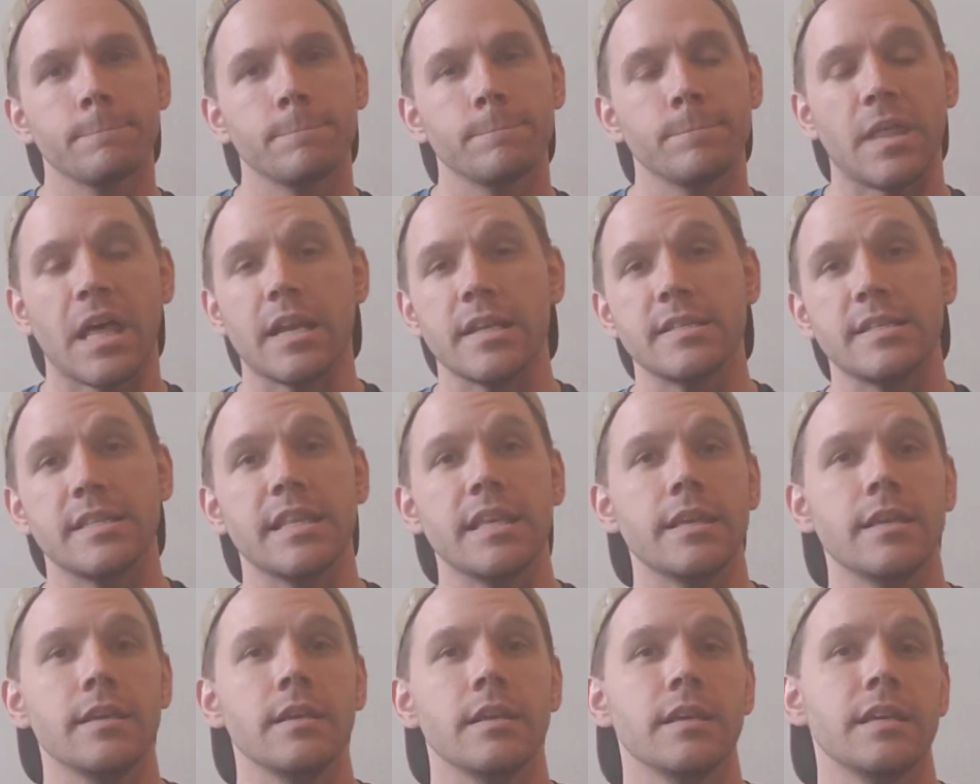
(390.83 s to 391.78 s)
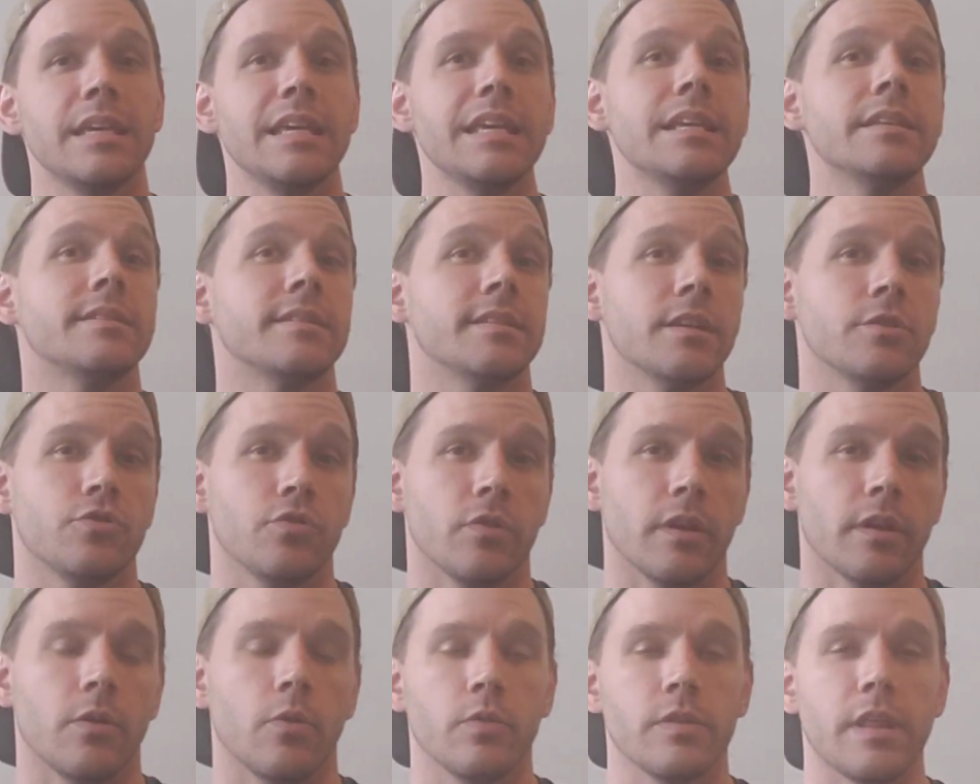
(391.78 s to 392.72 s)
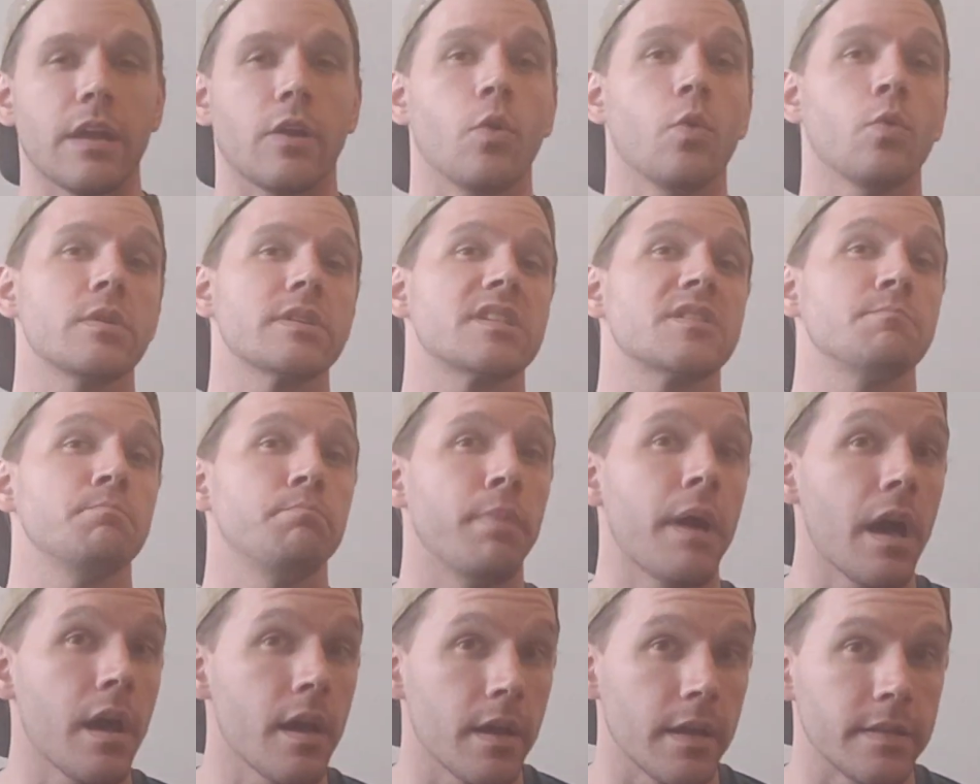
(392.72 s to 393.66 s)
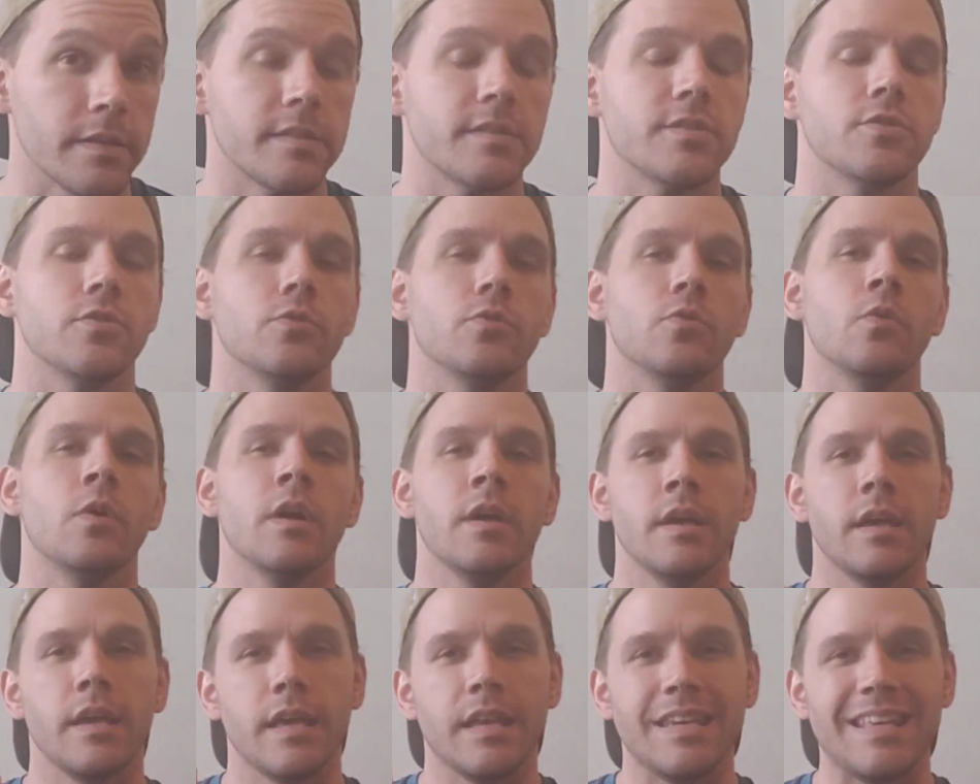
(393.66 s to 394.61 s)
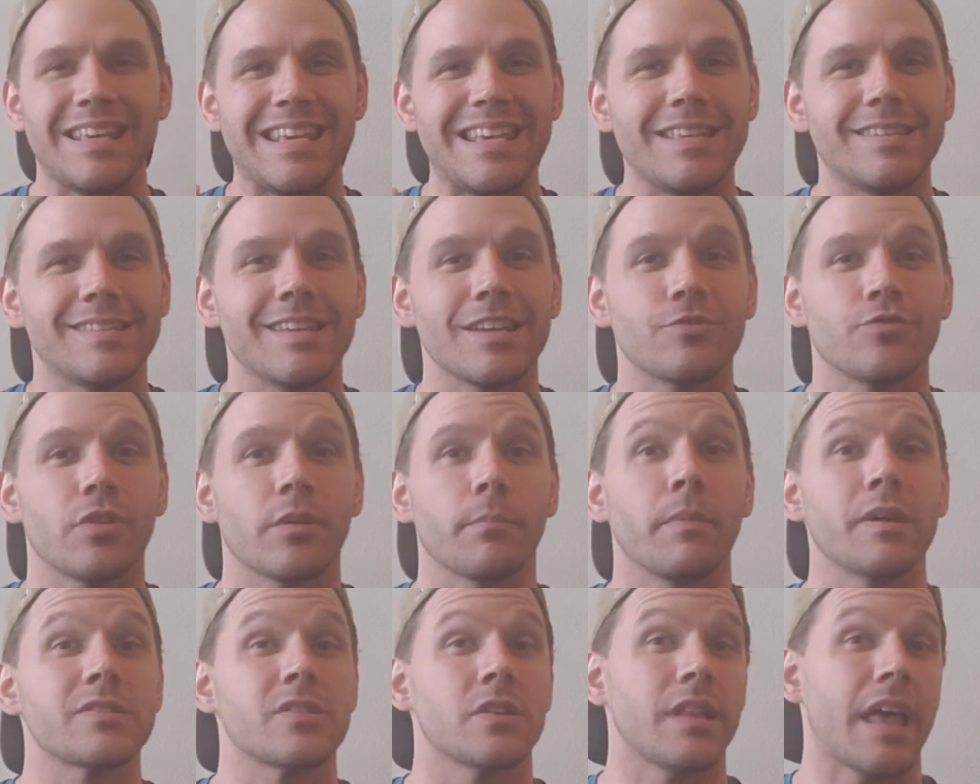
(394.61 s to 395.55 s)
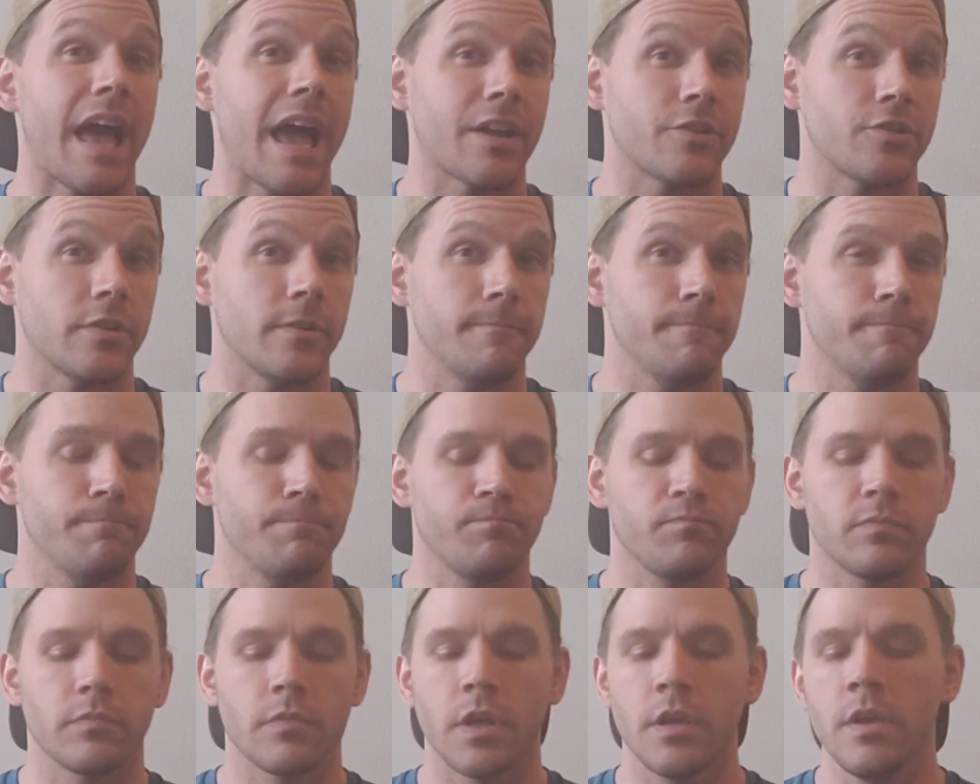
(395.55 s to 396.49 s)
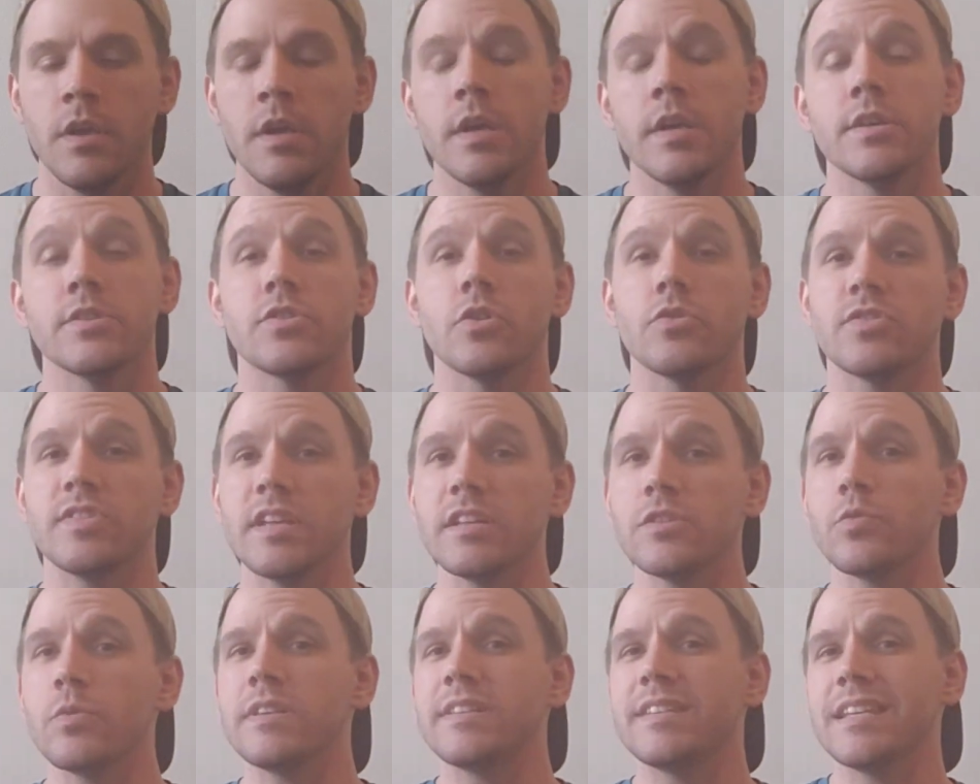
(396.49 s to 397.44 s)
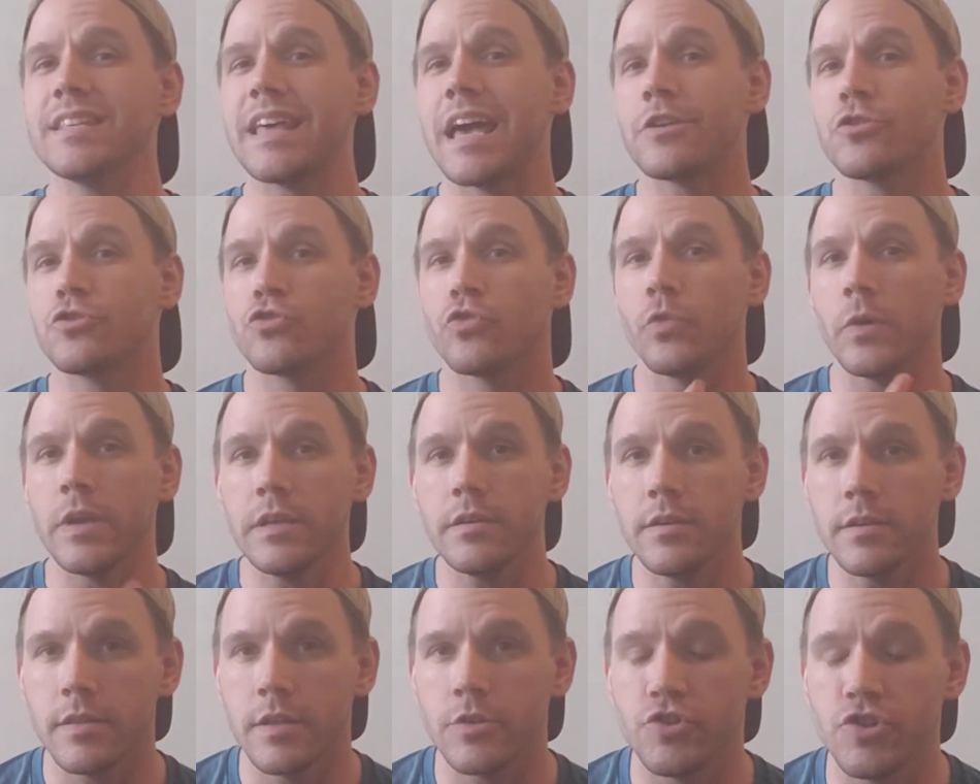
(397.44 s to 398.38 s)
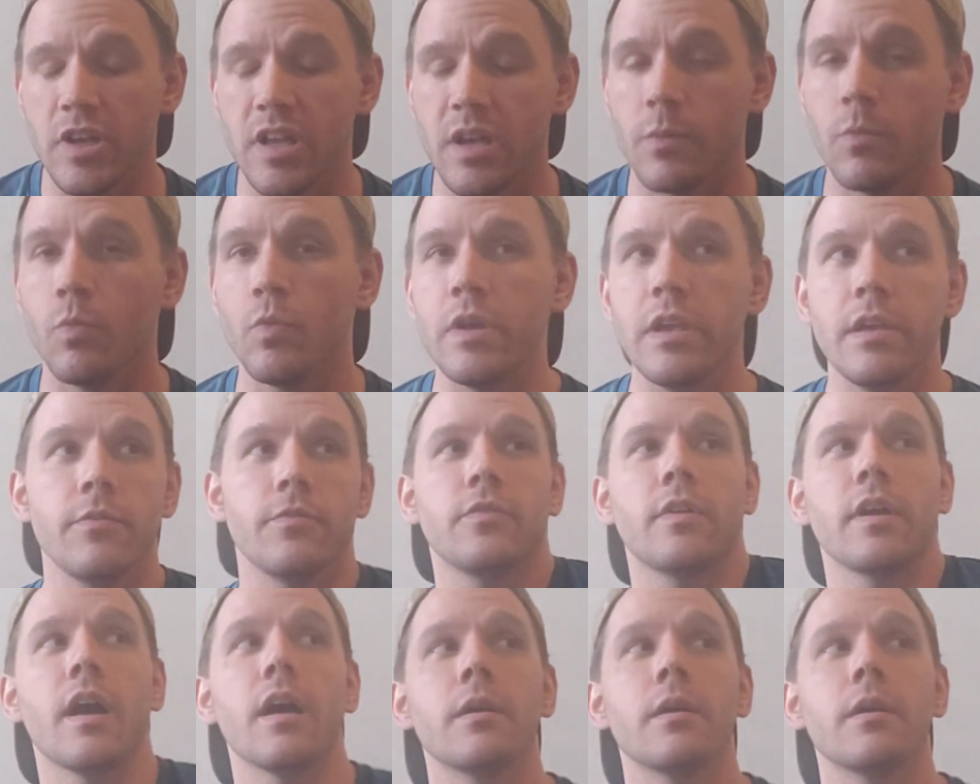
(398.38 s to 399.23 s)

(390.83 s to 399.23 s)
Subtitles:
that is the eccentric, or that corresponds to an eccentric muscle action. So since we see that trend in the gym, we've